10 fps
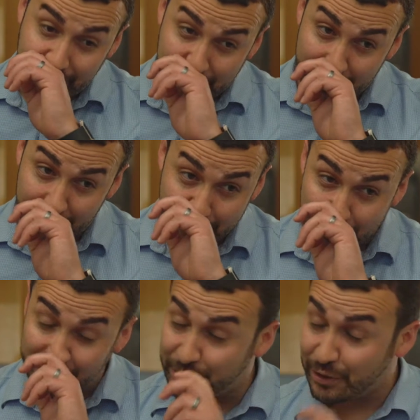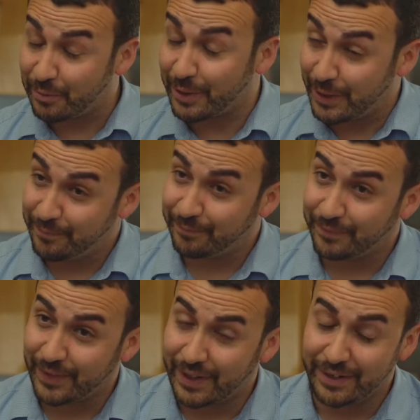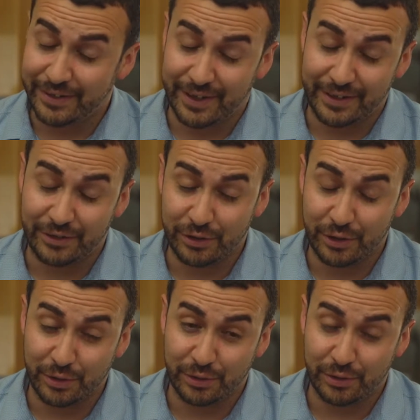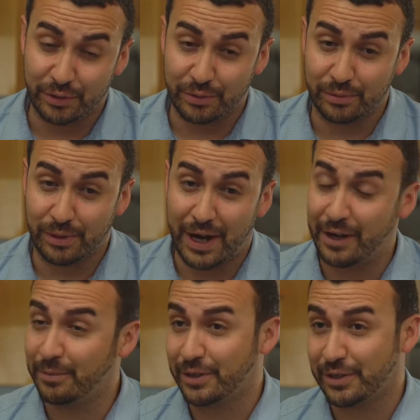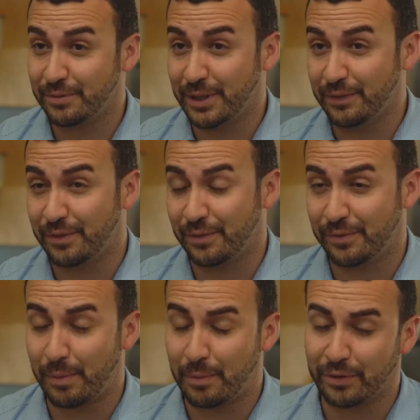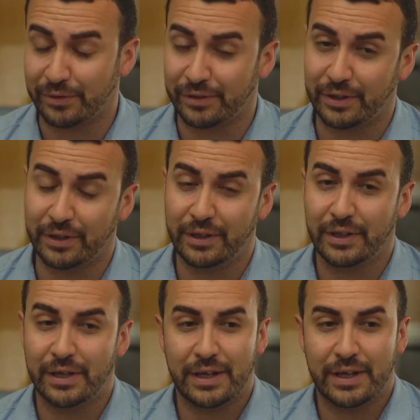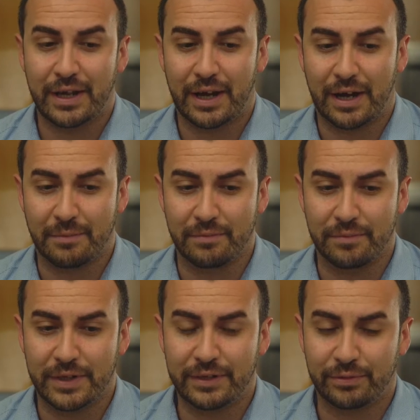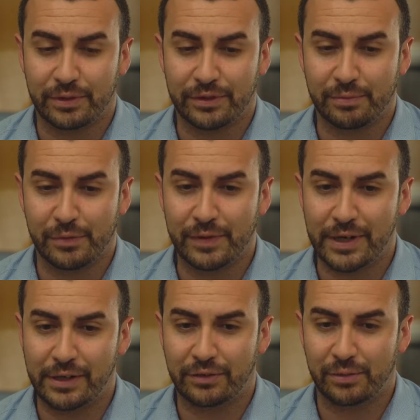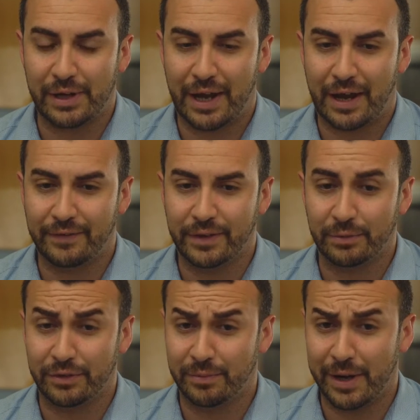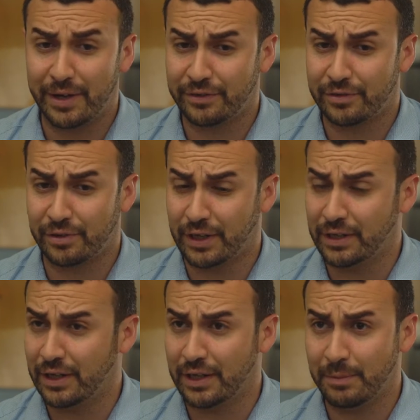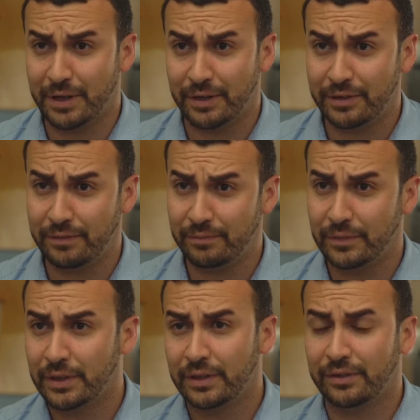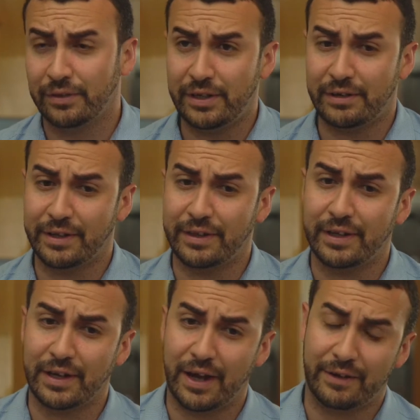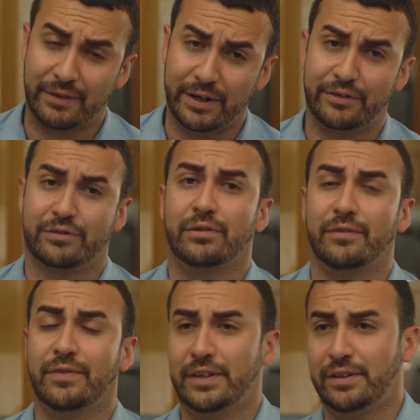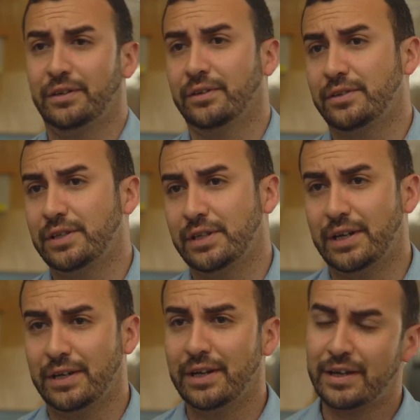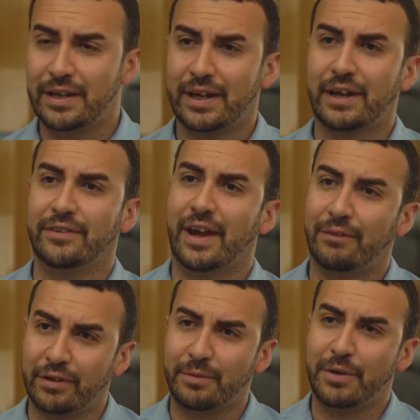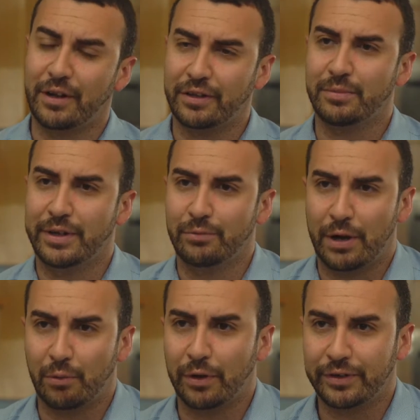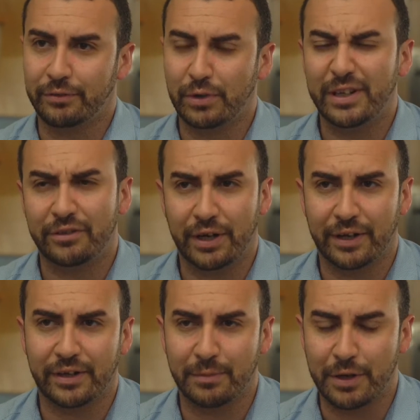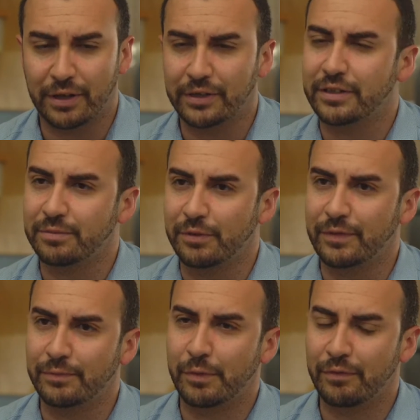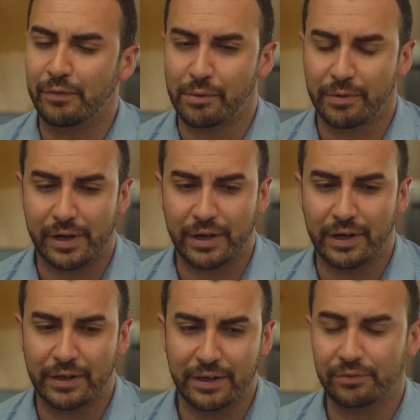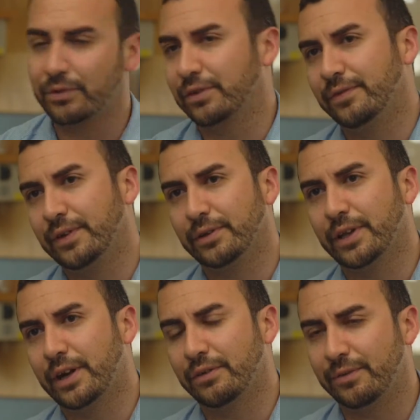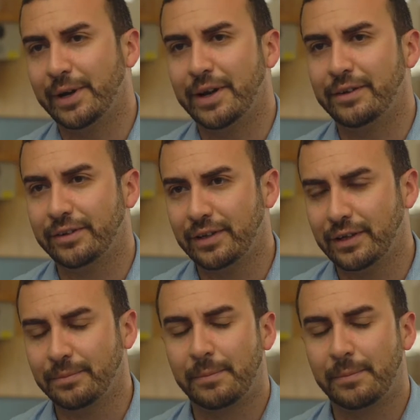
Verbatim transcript: Vanderbilt, I moved to Germany. I decided to go to Heidelberg, Germany for, for my postdoc. Um, this was moving into a lab that was very strong in, in immunology. So here I think I got a very strong physiology and kind of dabble in immunology, but it, I wasn't really trained as an immunologist move, moving forward, and, and this was the field that I was very interested in.